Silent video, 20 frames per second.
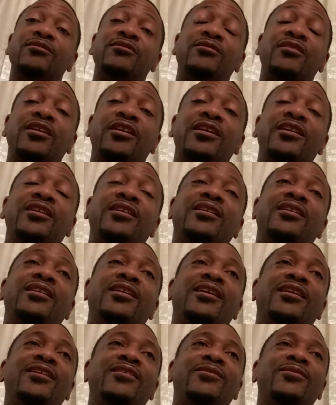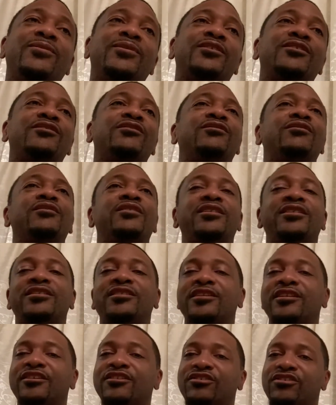And what's crazy
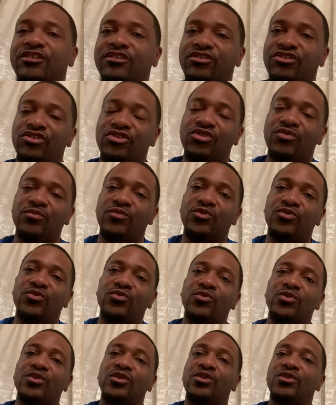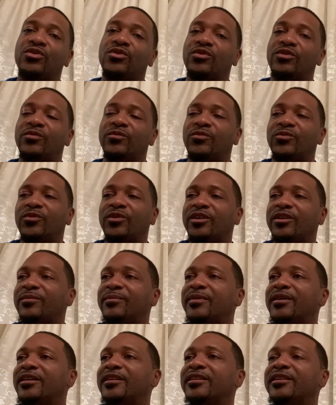is such a small world. One of
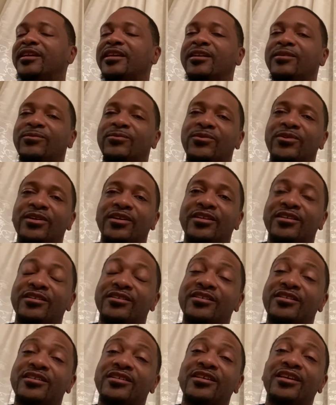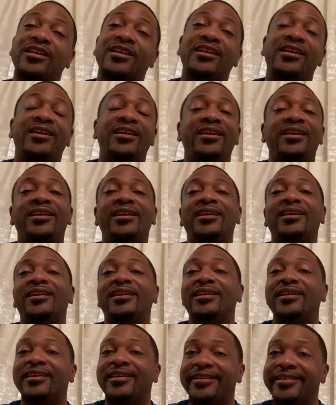my day ones
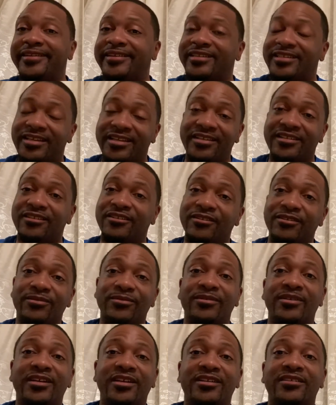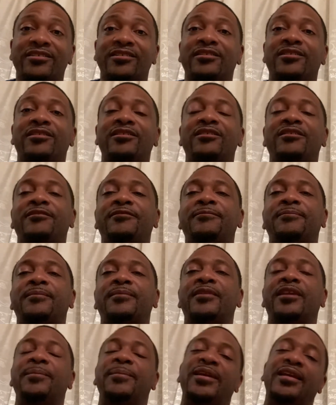is his little cousin.
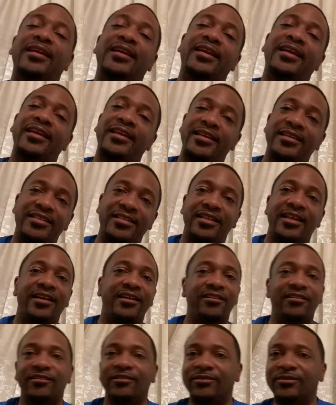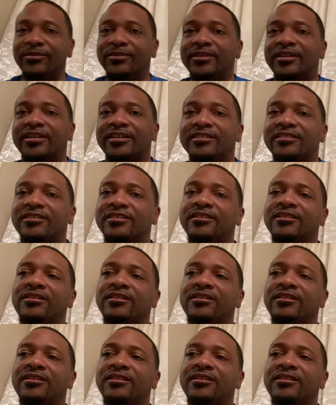I mean, he's their little cousin.